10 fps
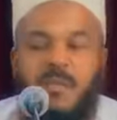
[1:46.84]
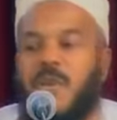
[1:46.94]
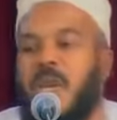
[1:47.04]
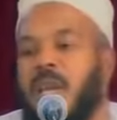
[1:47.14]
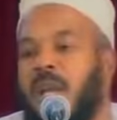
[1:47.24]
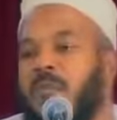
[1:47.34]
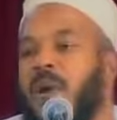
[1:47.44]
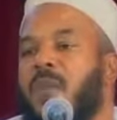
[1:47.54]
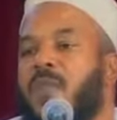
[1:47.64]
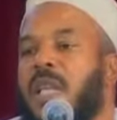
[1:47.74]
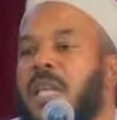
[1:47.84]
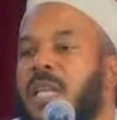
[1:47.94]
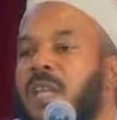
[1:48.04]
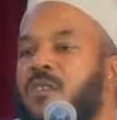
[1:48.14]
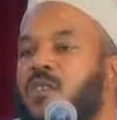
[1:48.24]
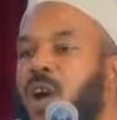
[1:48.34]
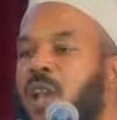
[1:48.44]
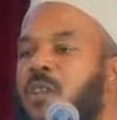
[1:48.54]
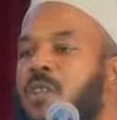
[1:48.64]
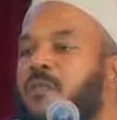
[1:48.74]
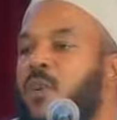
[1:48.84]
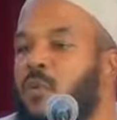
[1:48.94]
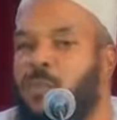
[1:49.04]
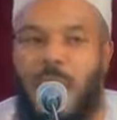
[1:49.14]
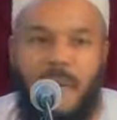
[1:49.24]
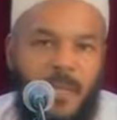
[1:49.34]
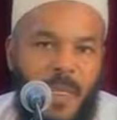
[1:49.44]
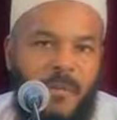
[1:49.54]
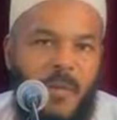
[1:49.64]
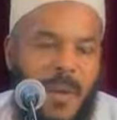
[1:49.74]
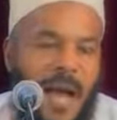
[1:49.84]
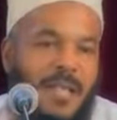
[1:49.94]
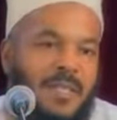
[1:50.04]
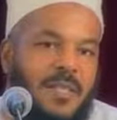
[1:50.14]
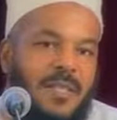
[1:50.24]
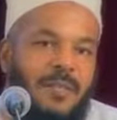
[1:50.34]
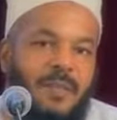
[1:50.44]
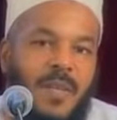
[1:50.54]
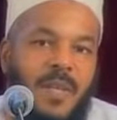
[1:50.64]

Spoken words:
as being among the leading scholars of the Ummah of the past.